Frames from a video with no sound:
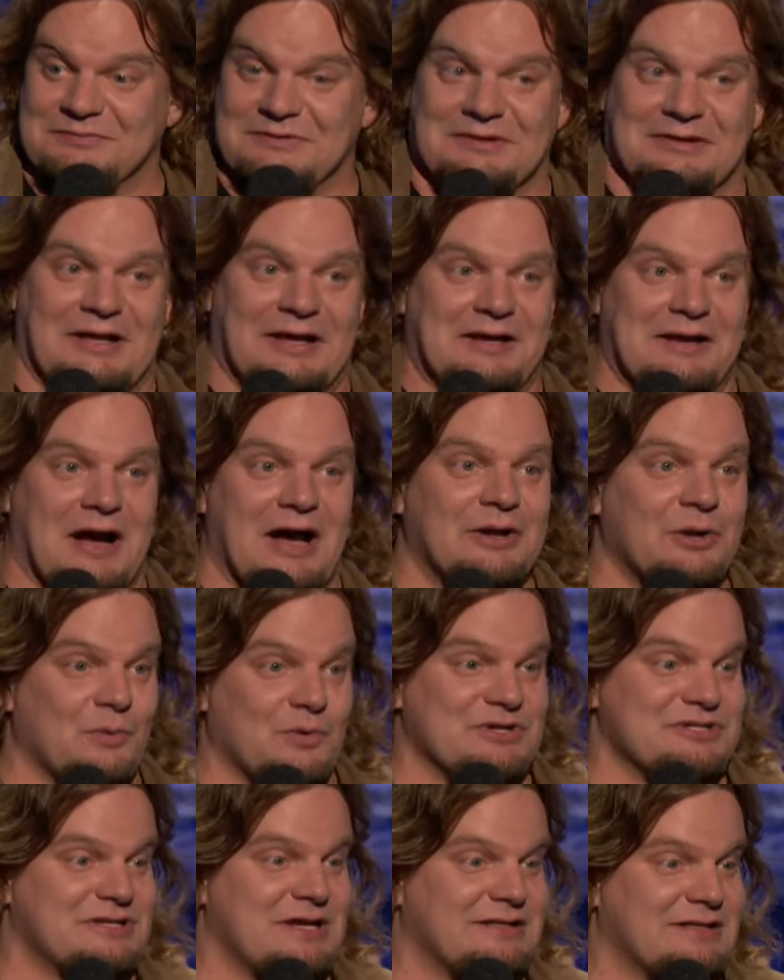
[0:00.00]
Like, I don't
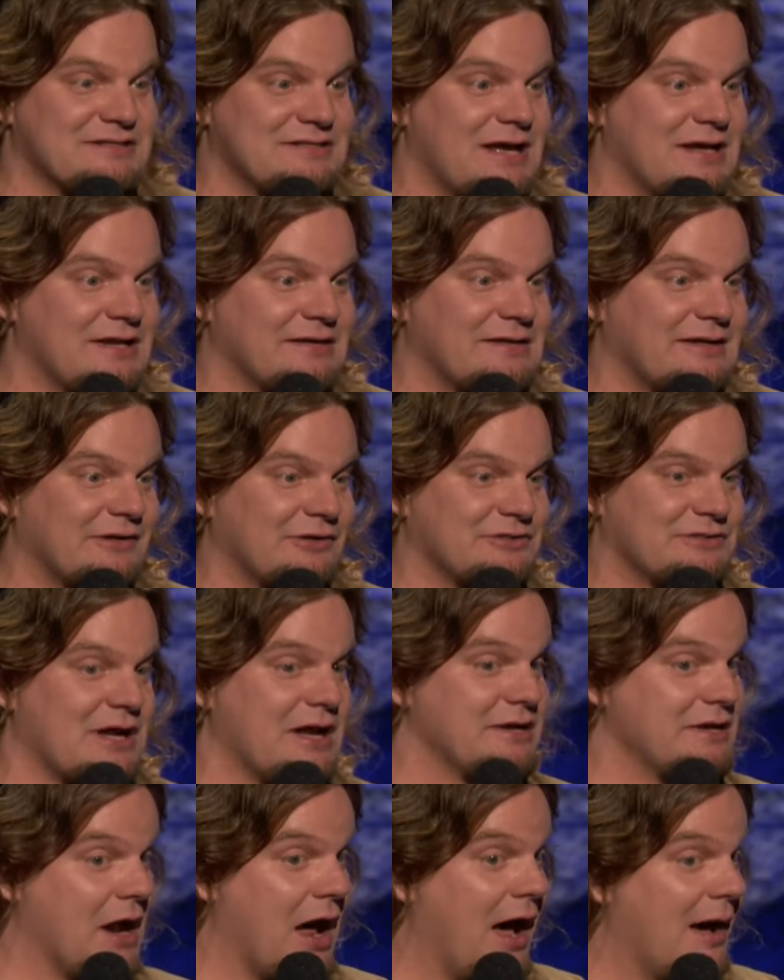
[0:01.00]
want to say the silent letters
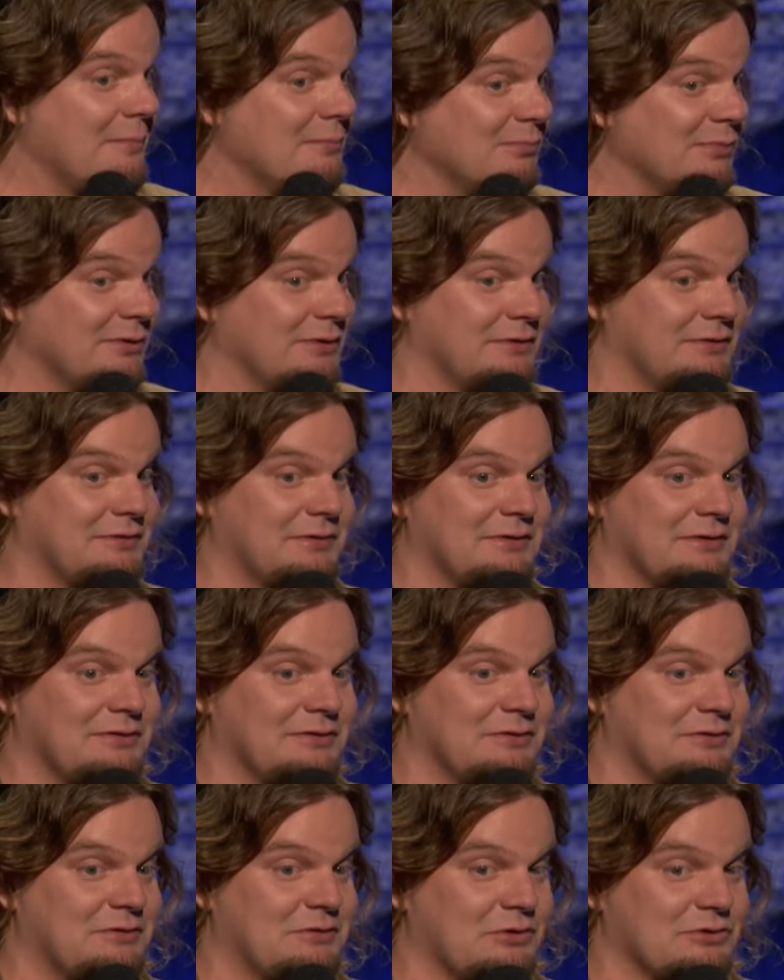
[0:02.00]
are dumb
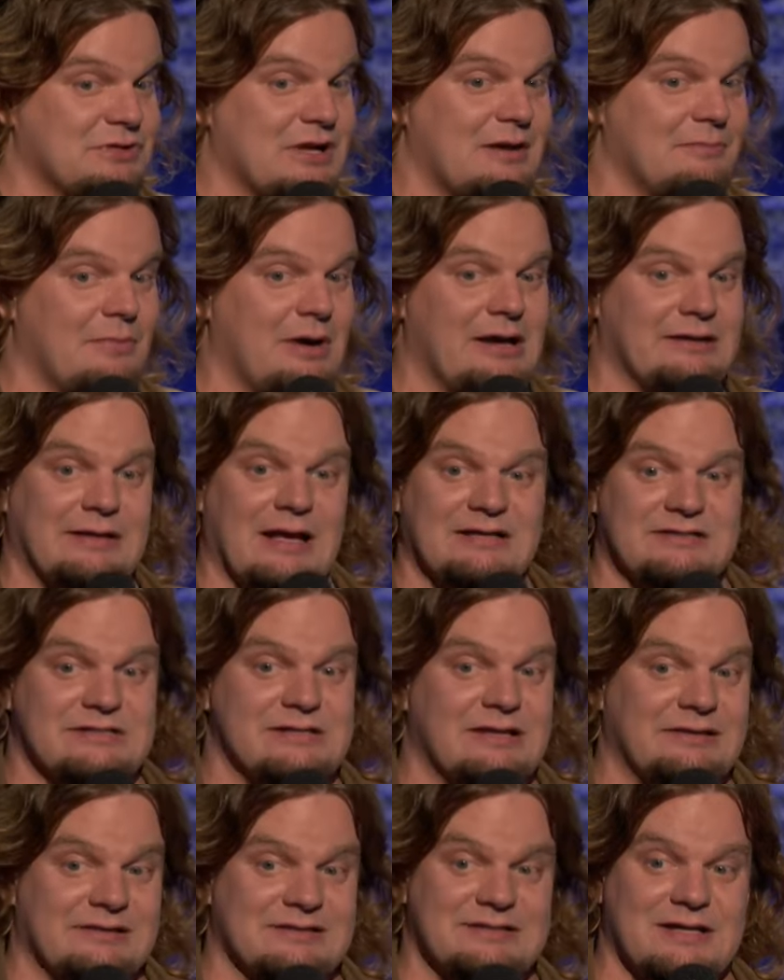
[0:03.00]
because I might
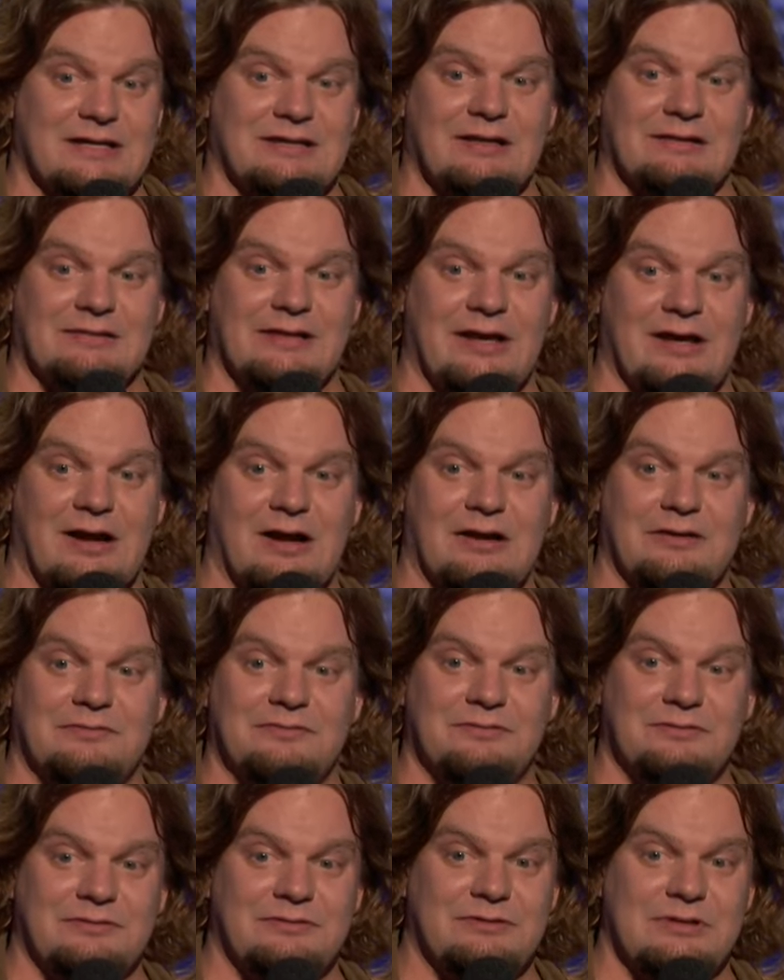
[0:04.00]
accidentally say that they are
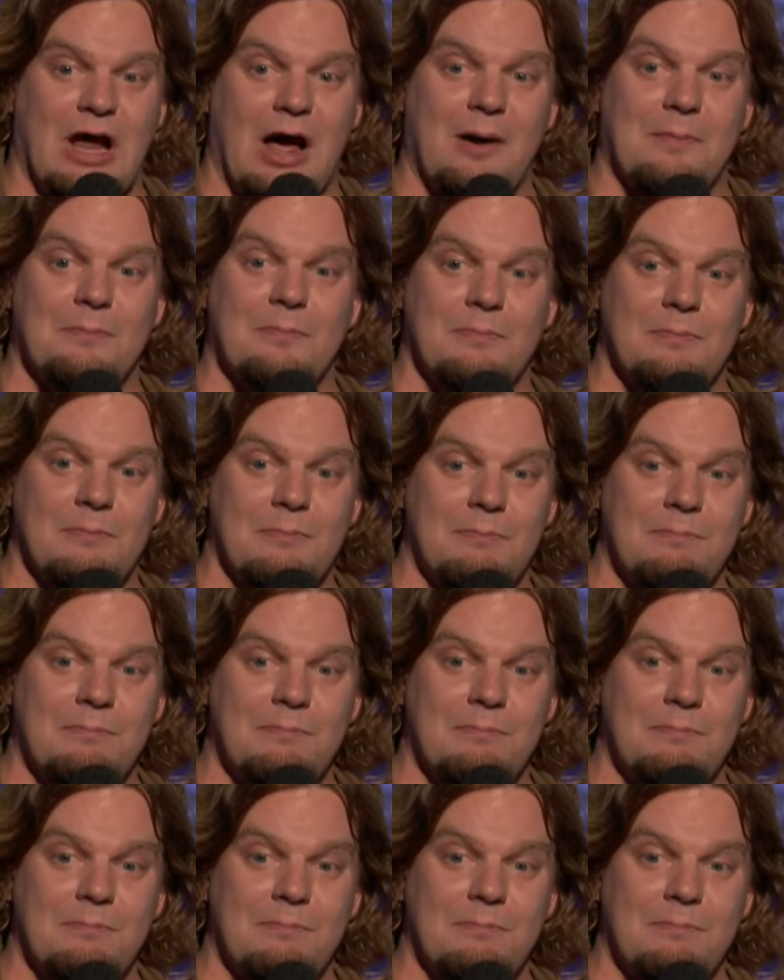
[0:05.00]
dumb.